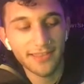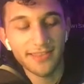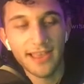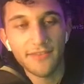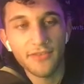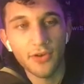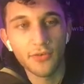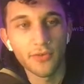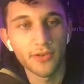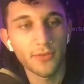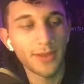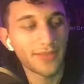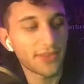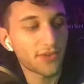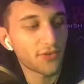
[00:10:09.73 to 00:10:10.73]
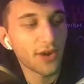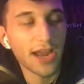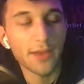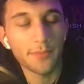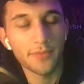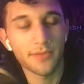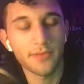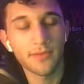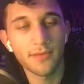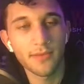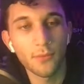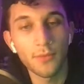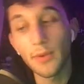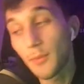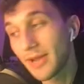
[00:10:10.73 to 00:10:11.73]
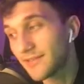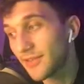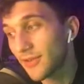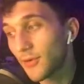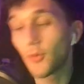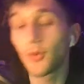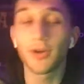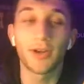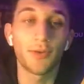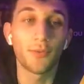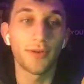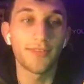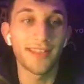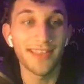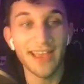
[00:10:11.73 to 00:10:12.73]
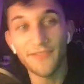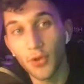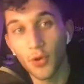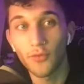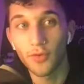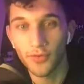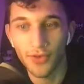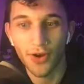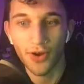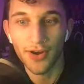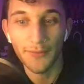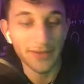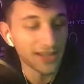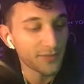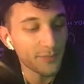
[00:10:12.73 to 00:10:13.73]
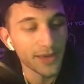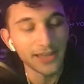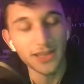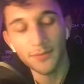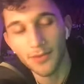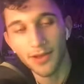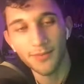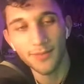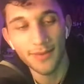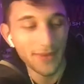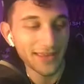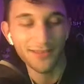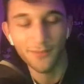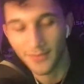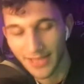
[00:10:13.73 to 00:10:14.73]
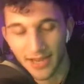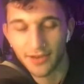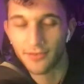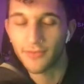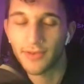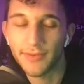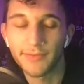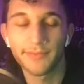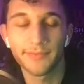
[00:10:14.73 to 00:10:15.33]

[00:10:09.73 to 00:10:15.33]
The leftovers. We got the scraps. We went to the corner where the leftovers are, and we just picked them up and made something out of it.